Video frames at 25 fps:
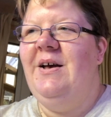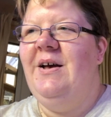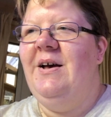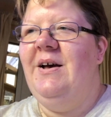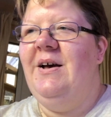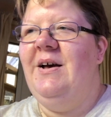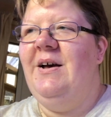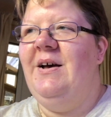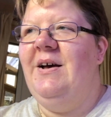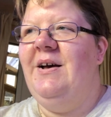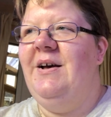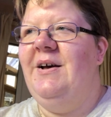
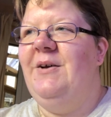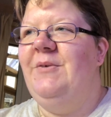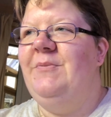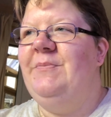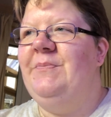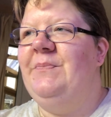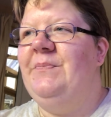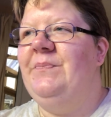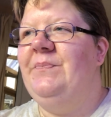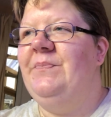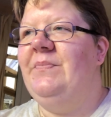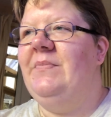
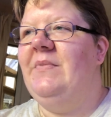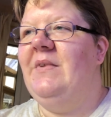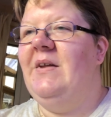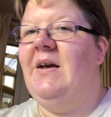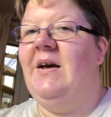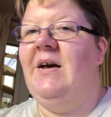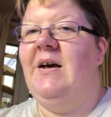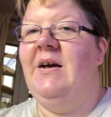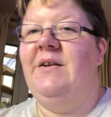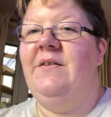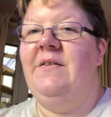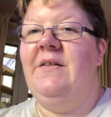um,
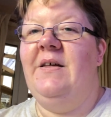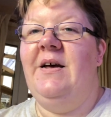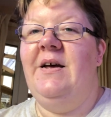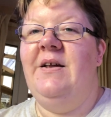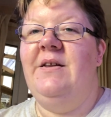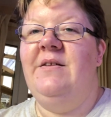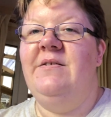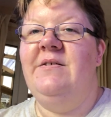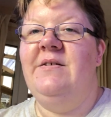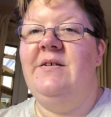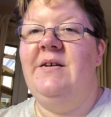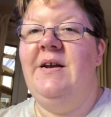and
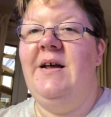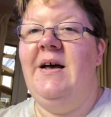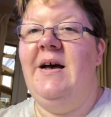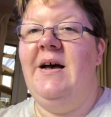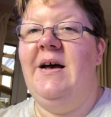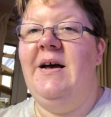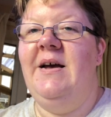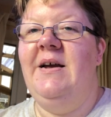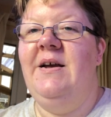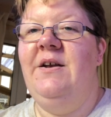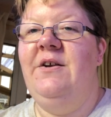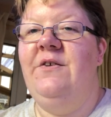then
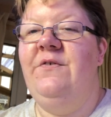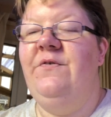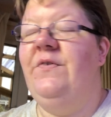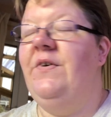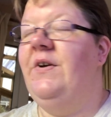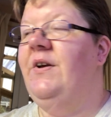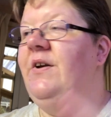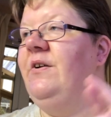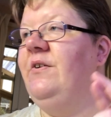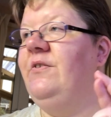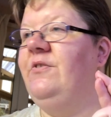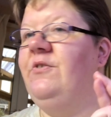tonight
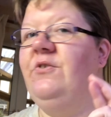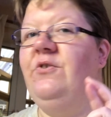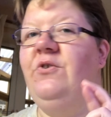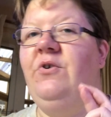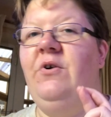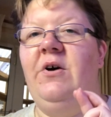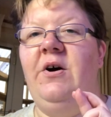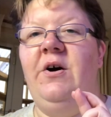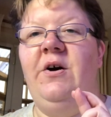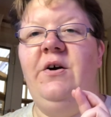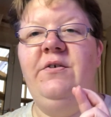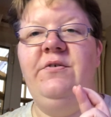fingers
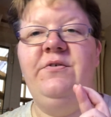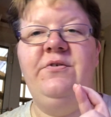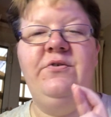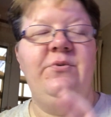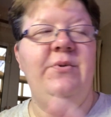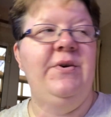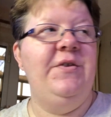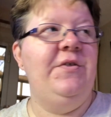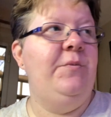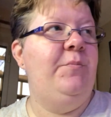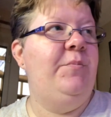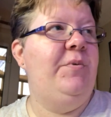crossed
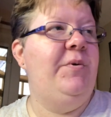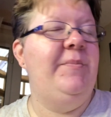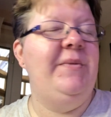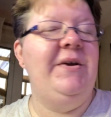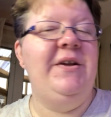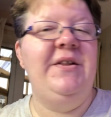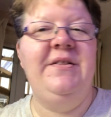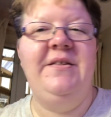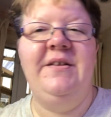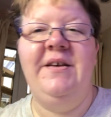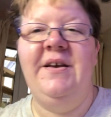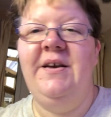weather
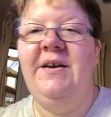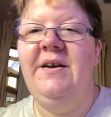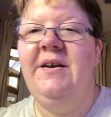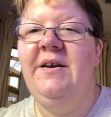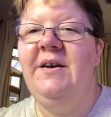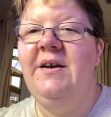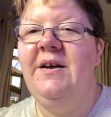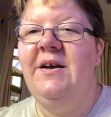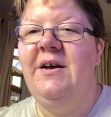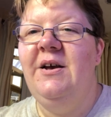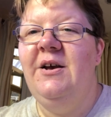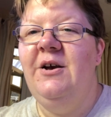permitting